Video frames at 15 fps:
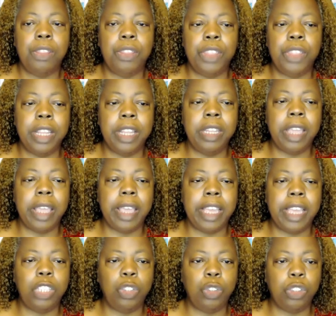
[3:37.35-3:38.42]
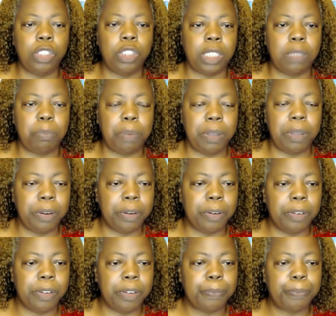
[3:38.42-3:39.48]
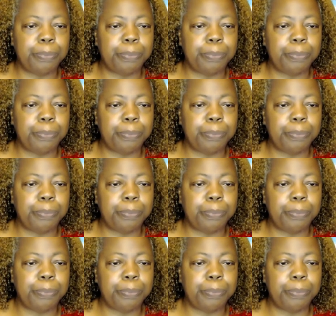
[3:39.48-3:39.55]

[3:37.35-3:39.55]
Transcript: Then the angel disappeared.